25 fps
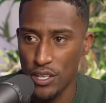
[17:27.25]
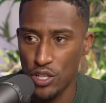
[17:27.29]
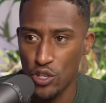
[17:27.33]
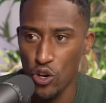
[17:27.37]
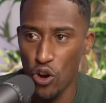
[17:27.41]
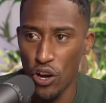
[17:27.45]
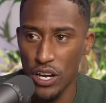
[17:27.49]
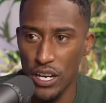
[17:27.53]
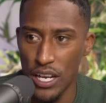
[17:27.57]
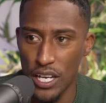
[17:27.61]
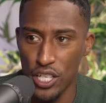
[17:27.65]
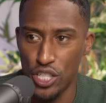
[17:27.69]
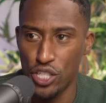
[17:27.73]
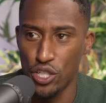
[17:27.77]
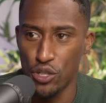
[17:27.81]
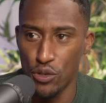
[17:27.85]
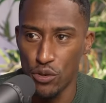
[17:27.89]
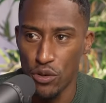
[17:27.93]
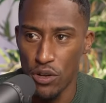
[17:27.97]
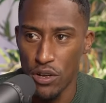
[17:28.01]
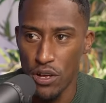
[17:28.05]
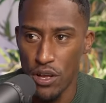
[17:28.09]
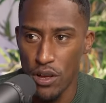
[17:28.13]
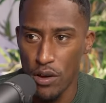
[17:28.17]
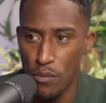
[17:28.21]
It's not an
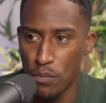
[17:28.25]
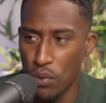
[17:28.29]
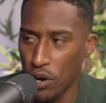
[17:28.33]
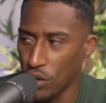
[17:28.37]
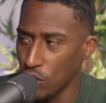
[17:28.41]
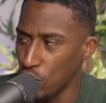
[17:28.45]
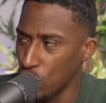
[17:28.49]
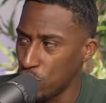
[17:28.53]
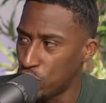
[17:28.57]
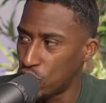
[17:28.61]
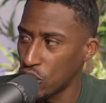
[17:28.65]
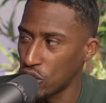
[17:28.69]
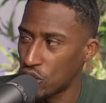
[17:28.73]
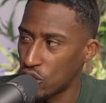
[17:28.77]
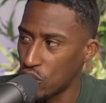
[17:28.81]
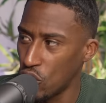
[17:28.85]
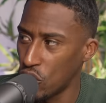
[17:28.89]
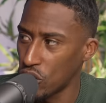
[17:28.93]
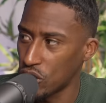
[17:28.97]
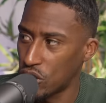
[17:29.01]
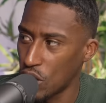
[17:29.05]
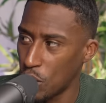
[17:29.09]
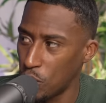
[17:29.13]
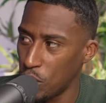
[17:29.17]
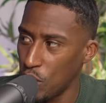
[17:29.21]
issue. But you've just
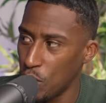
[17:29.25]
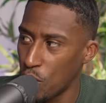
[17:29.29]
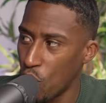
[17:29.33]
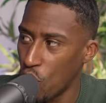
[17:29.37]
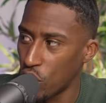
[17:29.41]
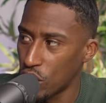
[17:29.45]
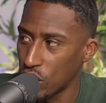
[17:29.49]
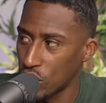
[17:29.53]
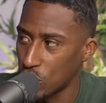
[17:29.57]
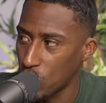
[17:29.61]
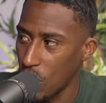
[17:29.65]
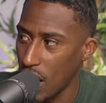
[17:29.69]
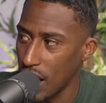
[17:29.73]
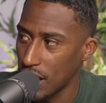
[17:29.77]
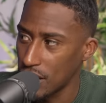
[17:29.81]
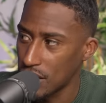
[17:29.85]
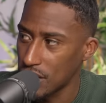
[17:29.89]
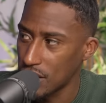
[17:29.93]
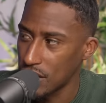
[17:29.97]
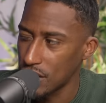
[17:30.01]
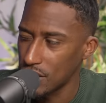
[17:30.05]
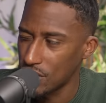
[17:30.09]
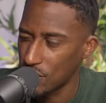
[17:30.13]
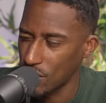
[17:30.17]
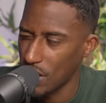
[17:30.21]
looked at me more than
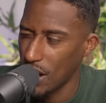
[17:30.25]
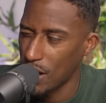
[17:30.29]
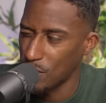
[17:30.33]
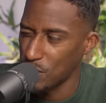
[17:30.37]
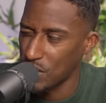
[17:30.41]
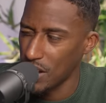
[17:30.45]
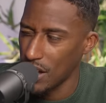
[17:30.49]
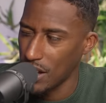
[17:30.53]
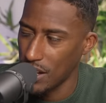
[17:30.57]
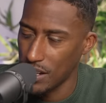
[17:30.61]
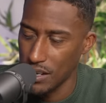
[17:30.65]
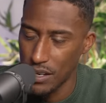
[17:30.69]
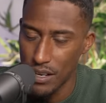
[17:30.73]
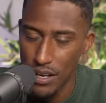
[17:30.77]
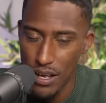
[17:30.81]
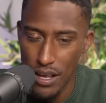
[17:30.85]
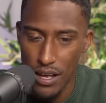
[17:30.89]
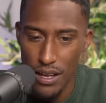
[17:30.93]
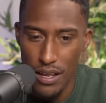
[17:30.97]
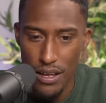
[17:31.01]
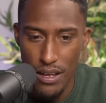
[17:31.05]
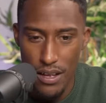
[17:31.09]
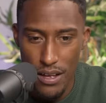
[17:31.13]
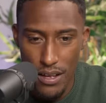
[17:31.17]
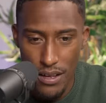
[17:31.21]
twice. Do you get what I'm saying? Yeah,
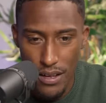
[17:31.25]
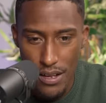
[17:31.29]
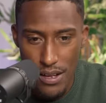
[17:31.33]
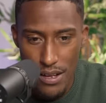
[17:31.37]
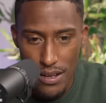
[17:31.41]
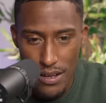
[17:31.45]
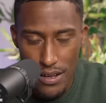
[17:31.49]
definitely.